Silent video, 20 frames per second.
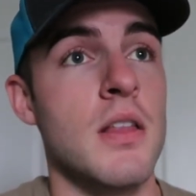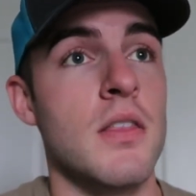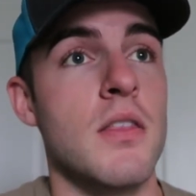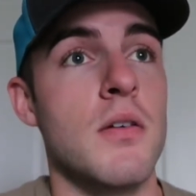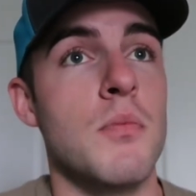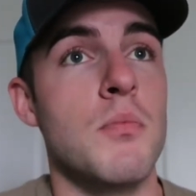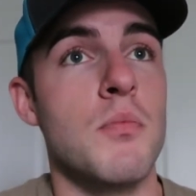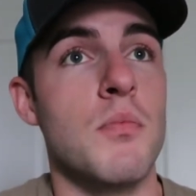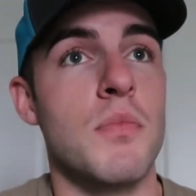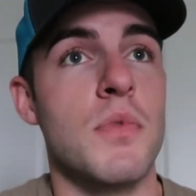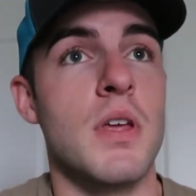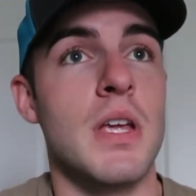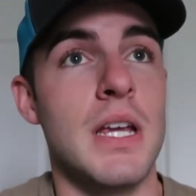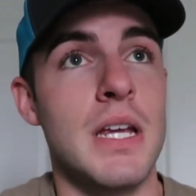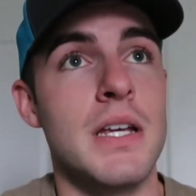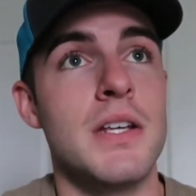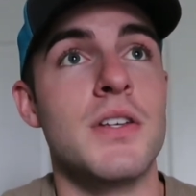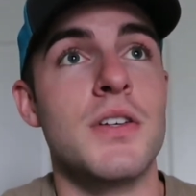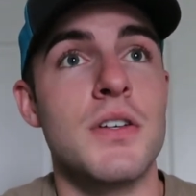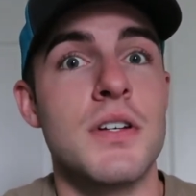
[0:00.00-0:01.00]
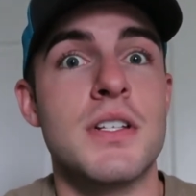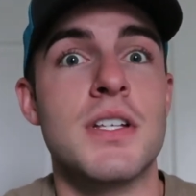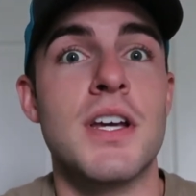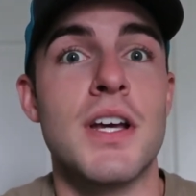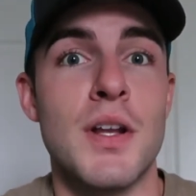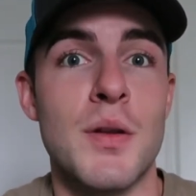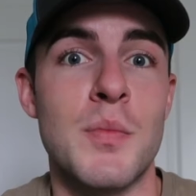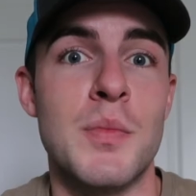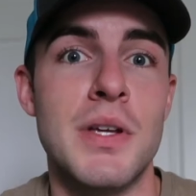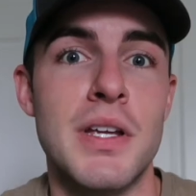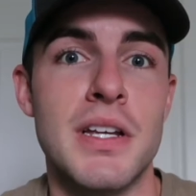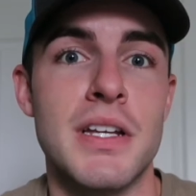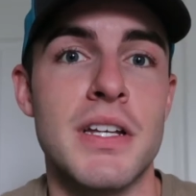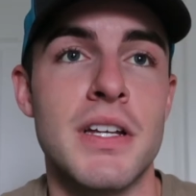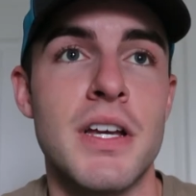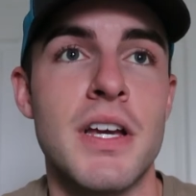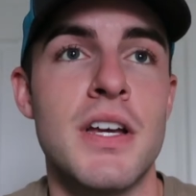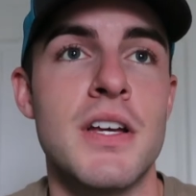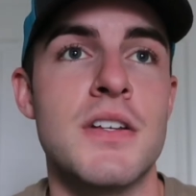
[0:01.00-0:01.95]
the easier it's going to be.